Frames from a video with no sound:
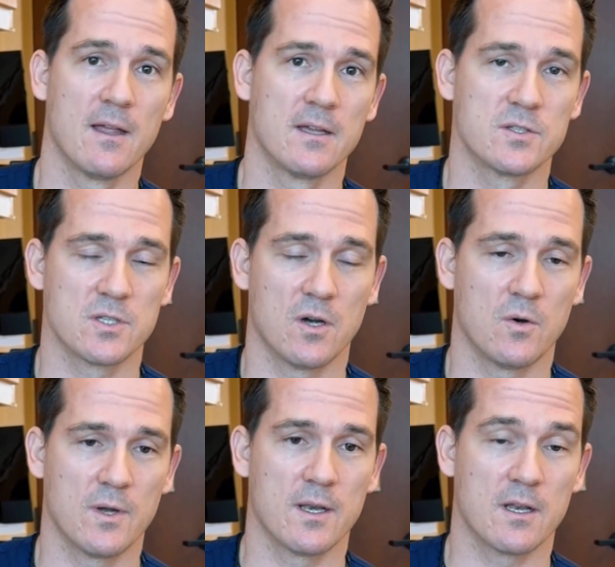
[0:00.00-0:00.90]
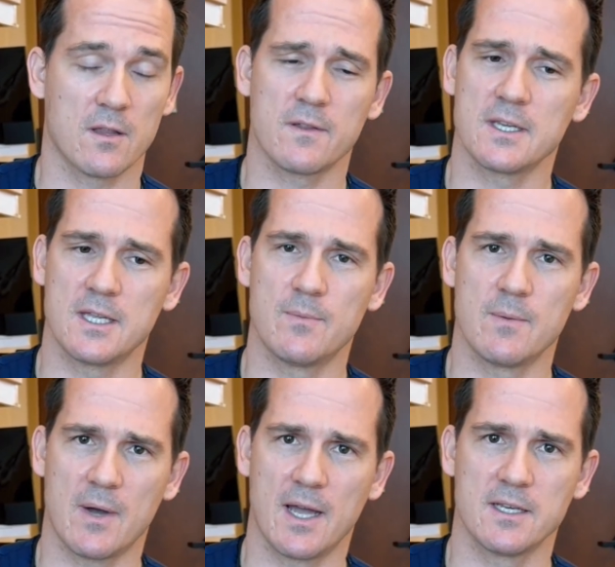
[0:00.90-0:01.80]
So, and another thing to keep in
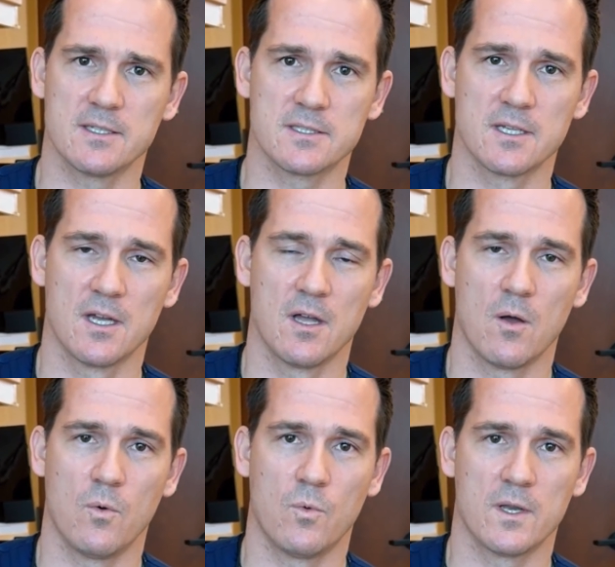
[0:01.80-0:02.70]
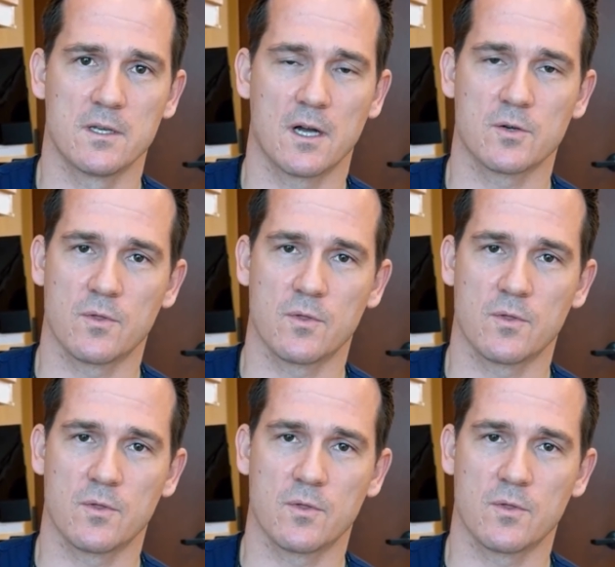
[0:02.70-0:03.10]
mind is when Dr.